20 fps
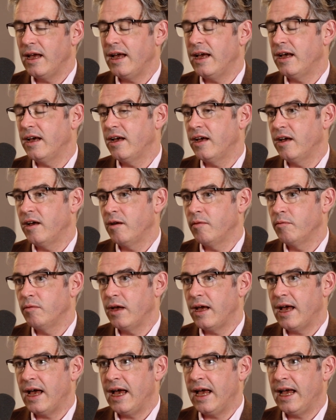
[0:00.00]

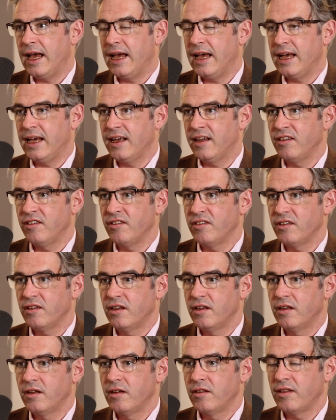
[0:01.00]
Um, and
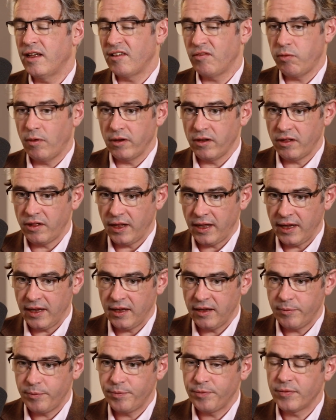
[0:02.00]
that's one
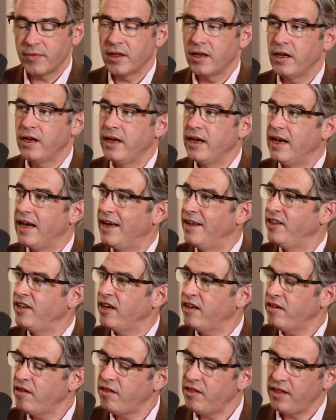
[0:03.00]
thing. And
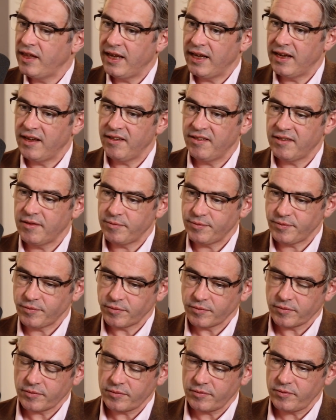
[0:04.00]
the other thing is
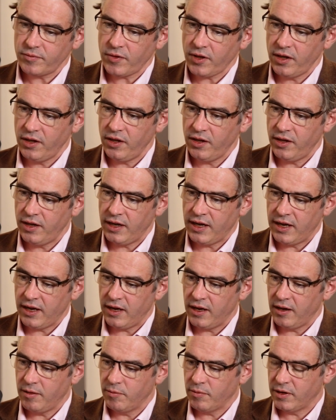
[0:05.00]

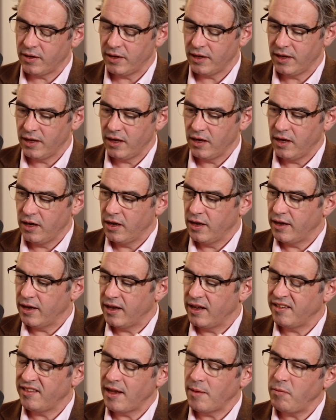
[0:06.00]
um,
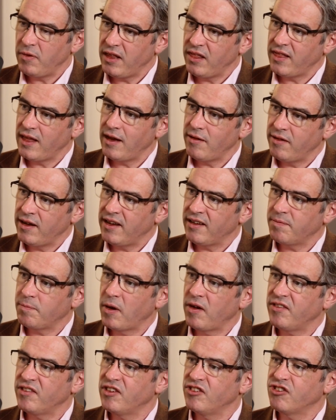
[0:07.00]
assembly theory is
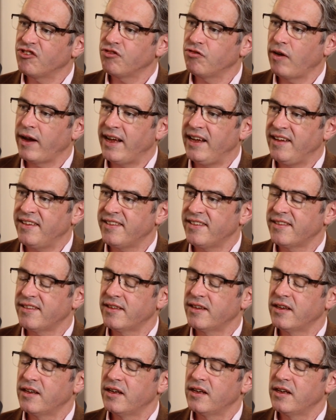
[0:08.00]
supposed to trace